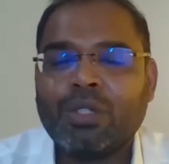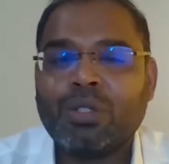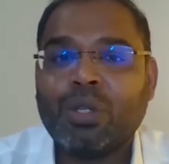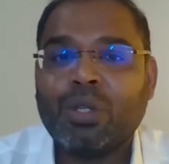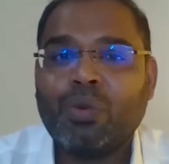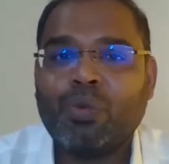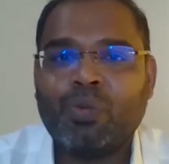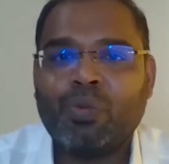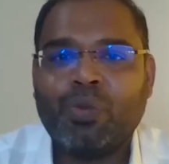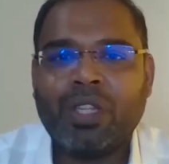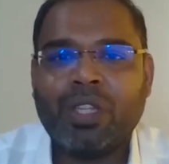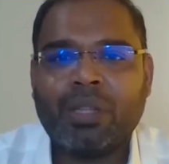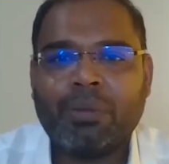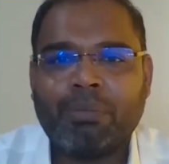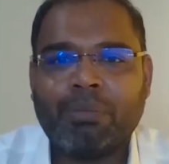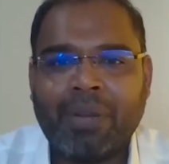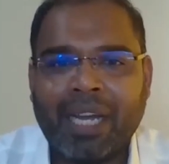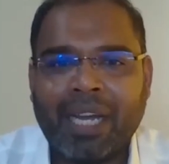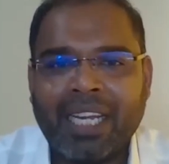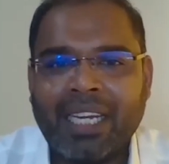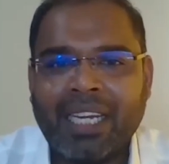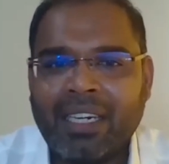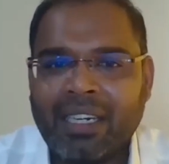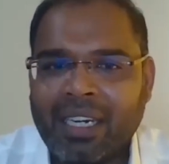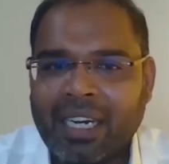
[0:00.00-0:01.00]
So with
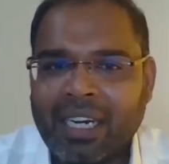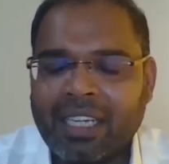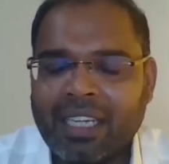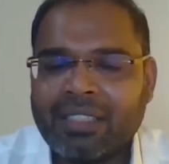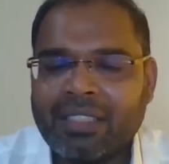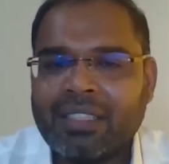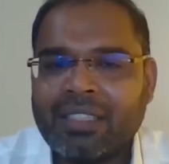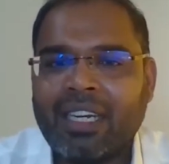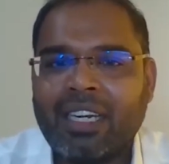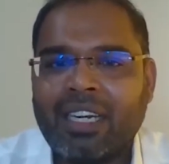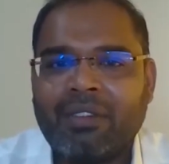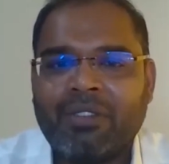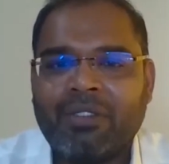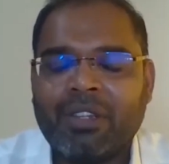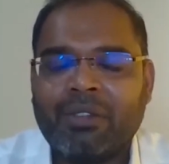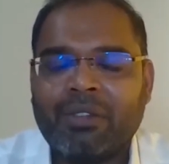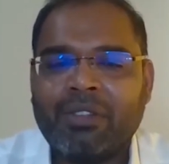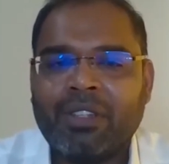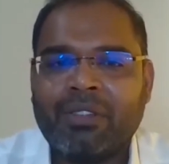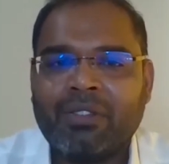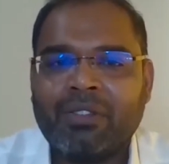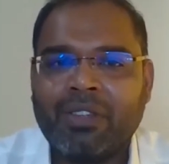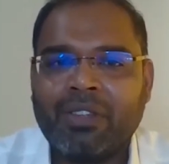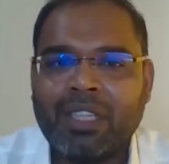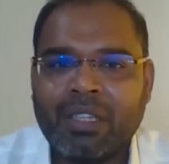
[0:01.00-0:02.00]
my interaction and
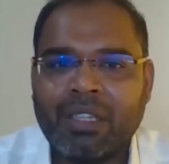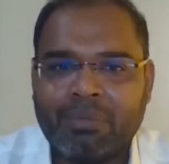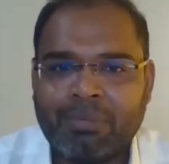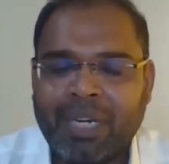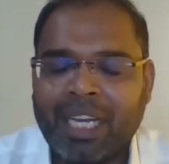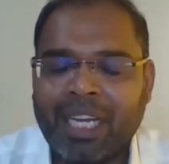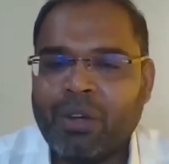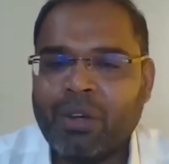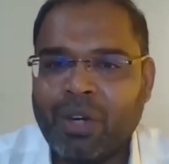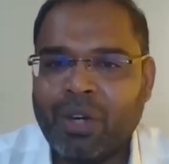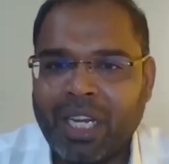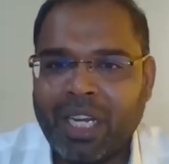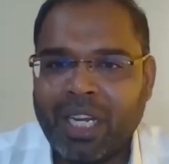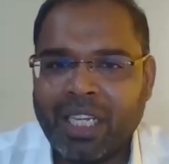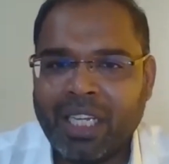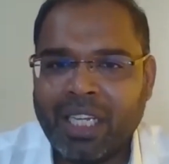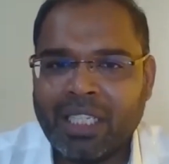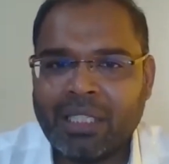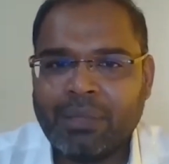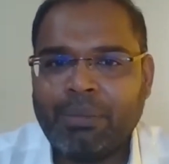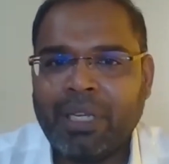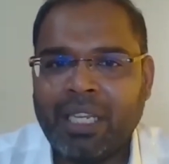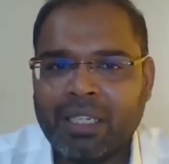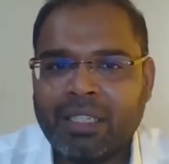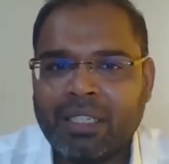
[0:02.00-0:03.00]
with my own
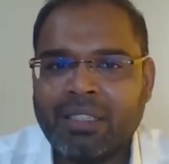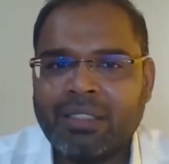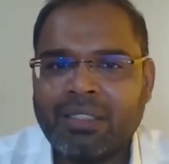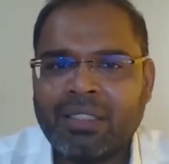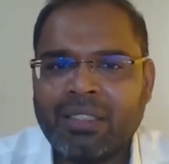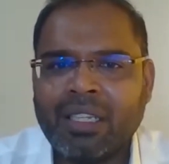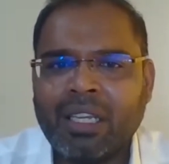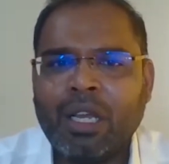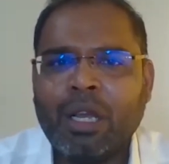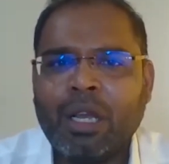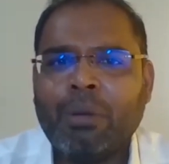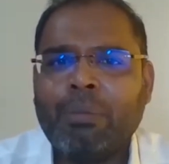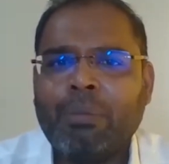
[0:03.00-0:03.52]
experience,